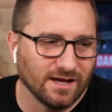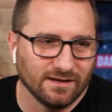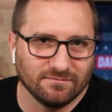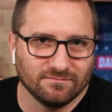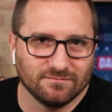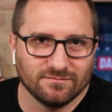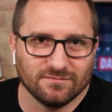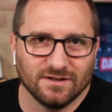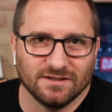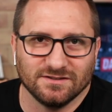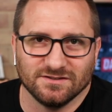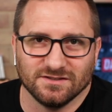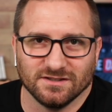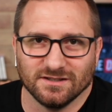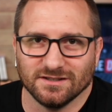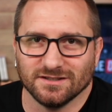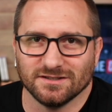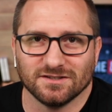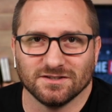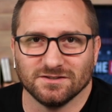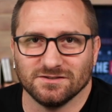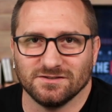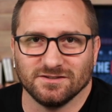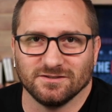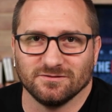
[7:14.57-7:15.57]
I, is it
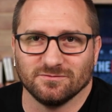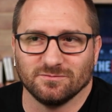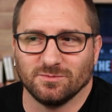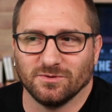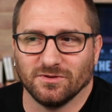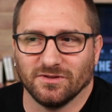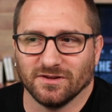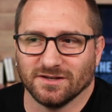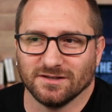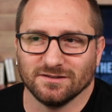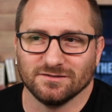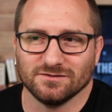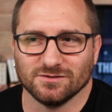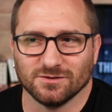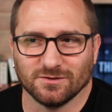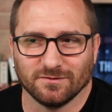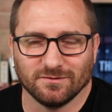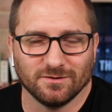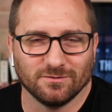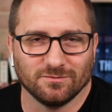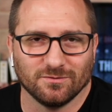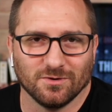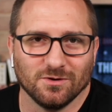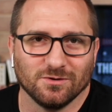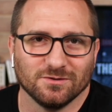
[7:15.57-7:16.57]
inconceivable that
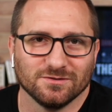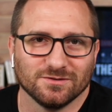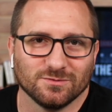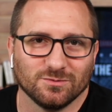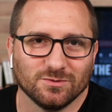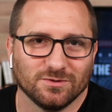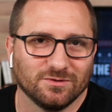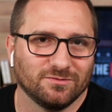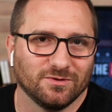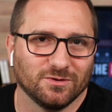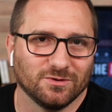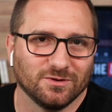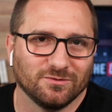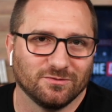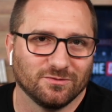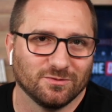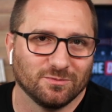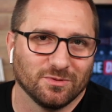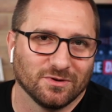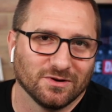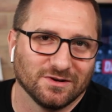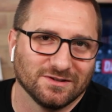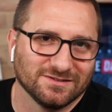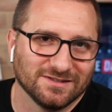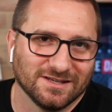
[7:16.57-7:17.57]
conservative Rose would have voted for
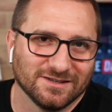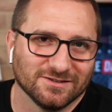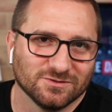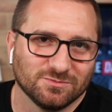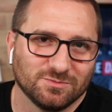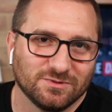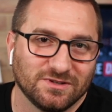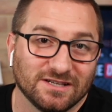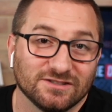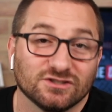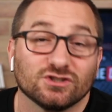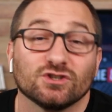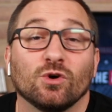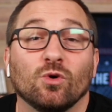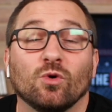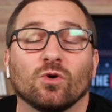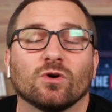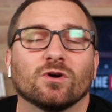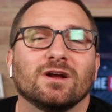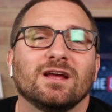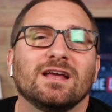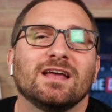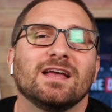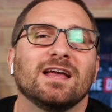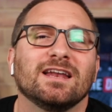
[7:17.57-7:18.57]
Bernie Sanders potentially,
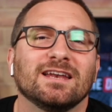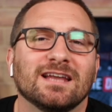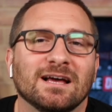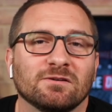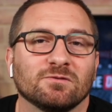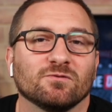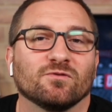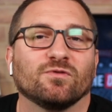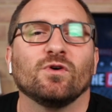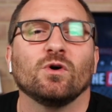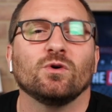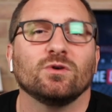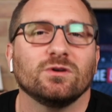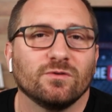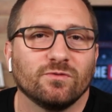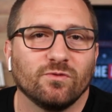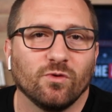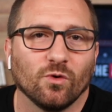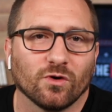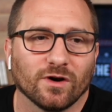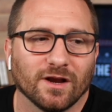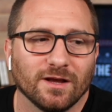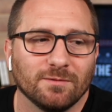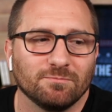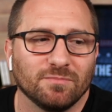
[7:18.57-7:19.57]
or not voted
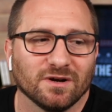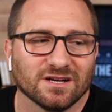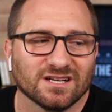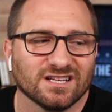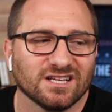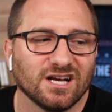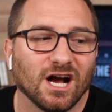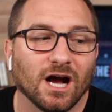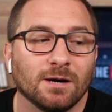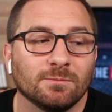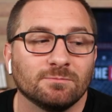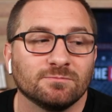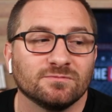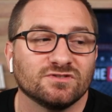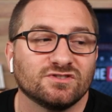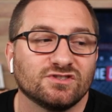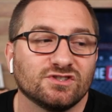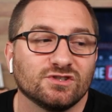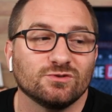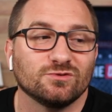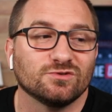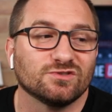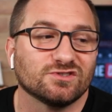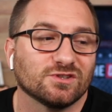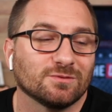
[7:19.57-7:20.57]
for him, but come
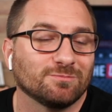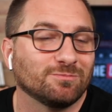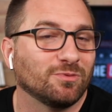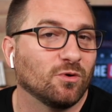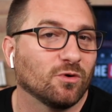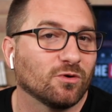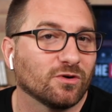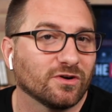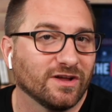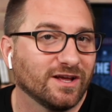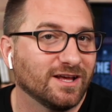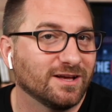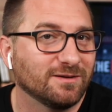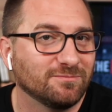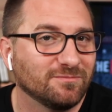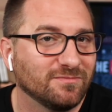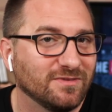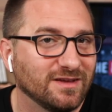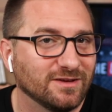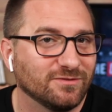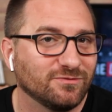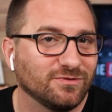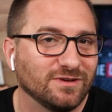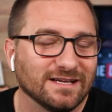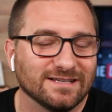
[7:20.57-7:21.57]
to support him
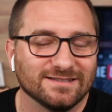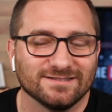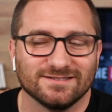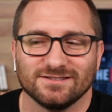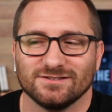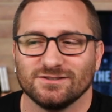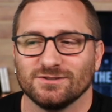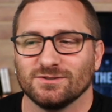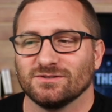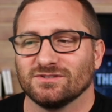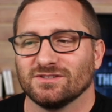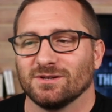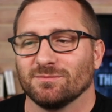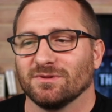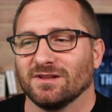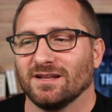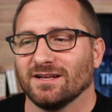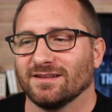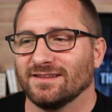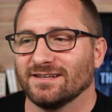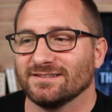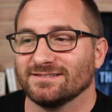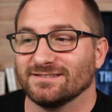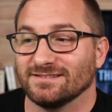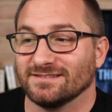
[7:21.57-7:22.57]
if he institutes something
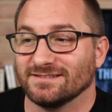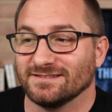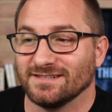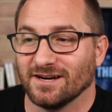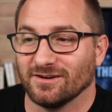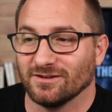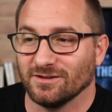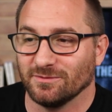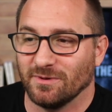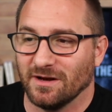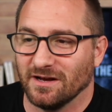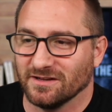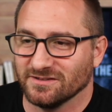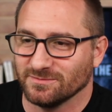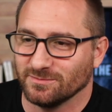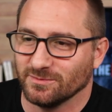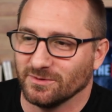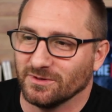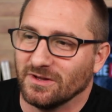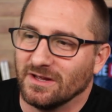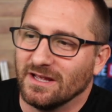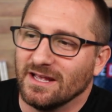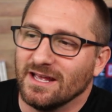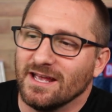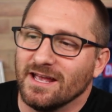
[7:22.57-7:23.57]
like this? It's entirely
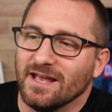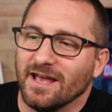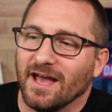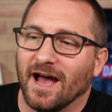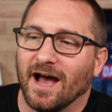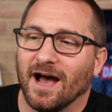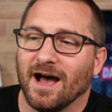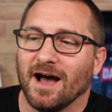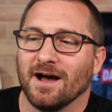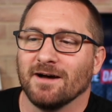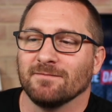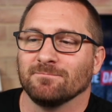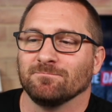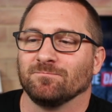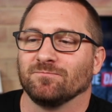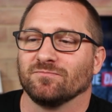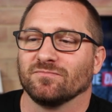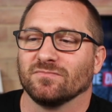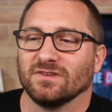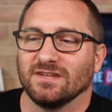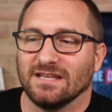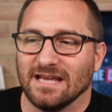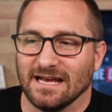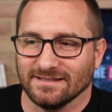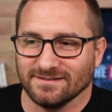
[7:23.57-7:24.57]
possible.
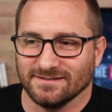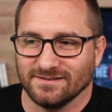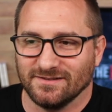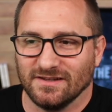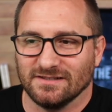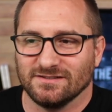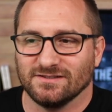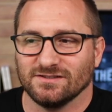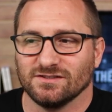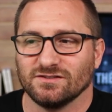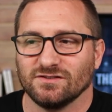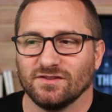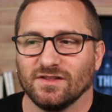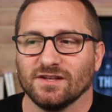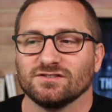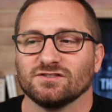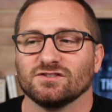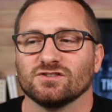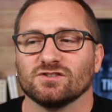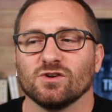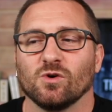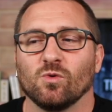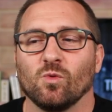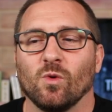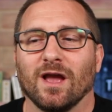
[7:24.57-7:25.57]
Um, yes, this is this
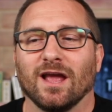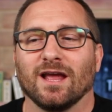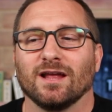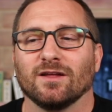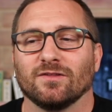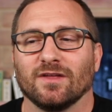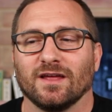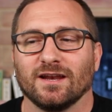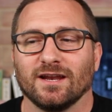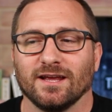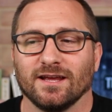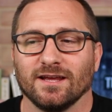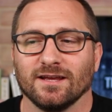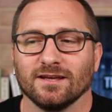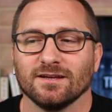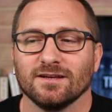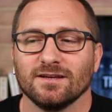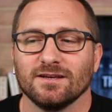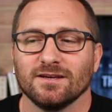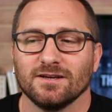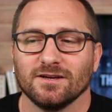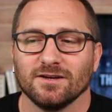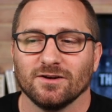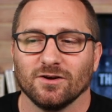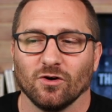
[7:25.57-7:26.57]
is a way that a
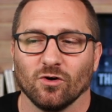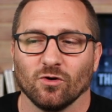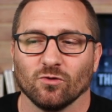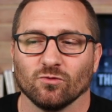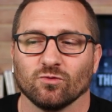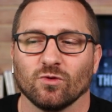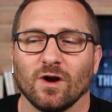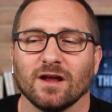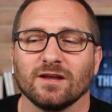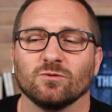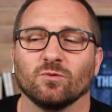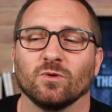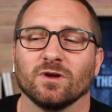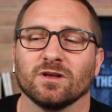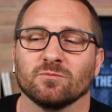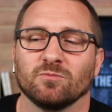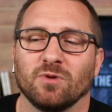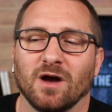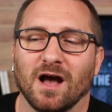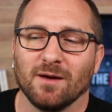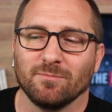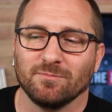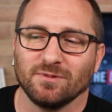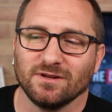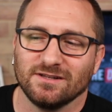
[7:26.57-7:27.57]
a right wing
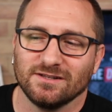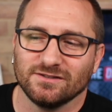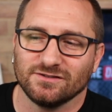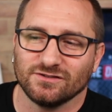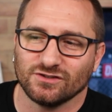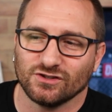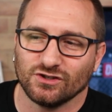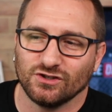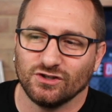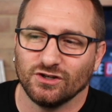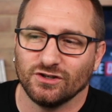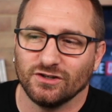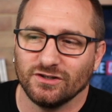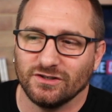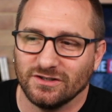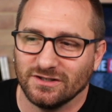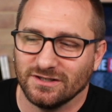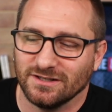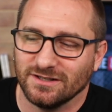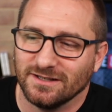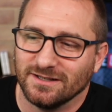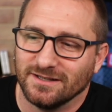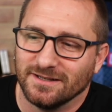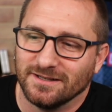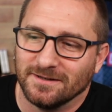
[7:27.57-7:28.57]
populist
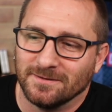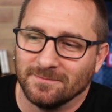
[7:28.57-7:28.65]
could